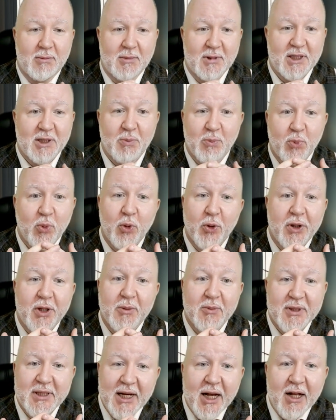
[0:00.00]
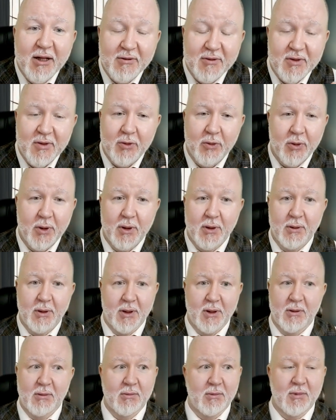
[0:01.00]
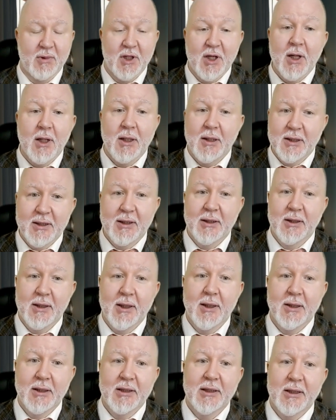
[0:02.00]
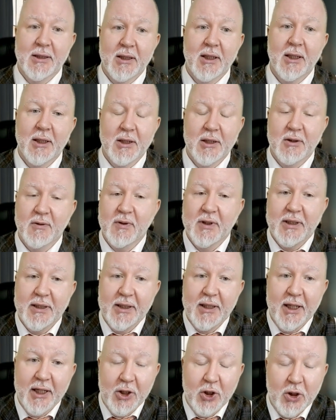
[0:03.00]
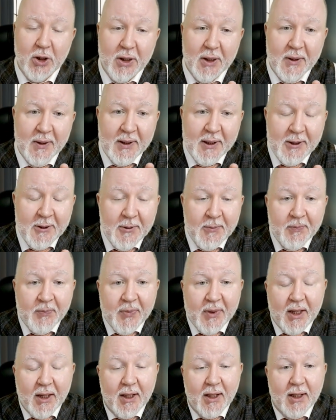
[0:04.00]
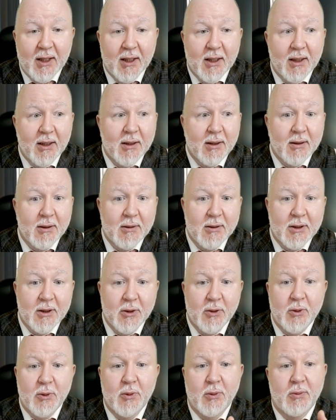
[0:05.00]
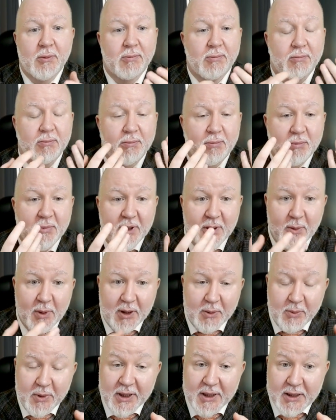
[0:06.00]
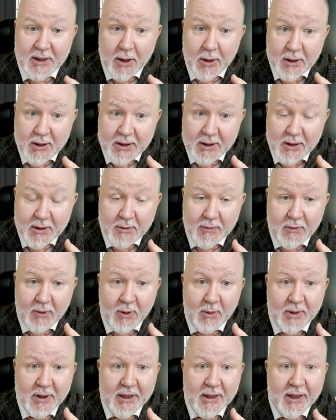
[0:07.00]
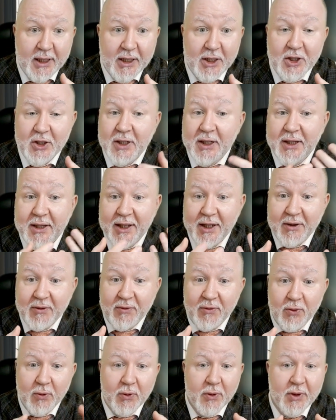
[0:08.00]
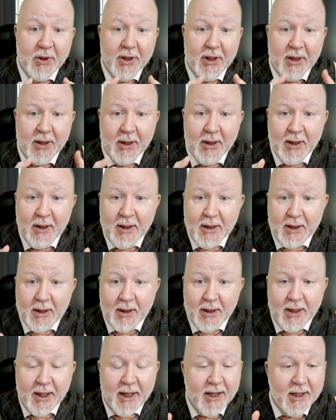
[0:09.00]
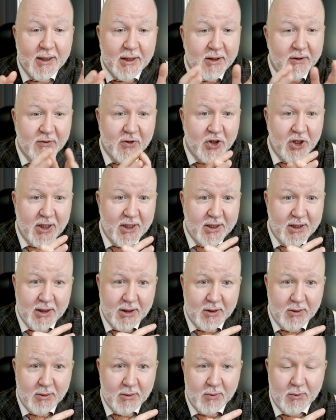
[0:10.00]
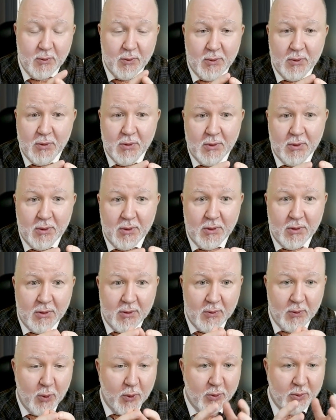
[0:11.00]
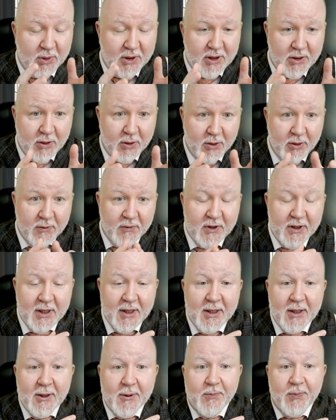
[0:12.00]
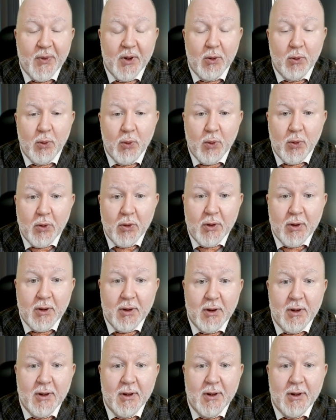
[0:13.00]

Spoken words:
support themselves through years and years and years of litigation. So they might be exhausted from litigation, and therefore the ends of justice won't be served. Or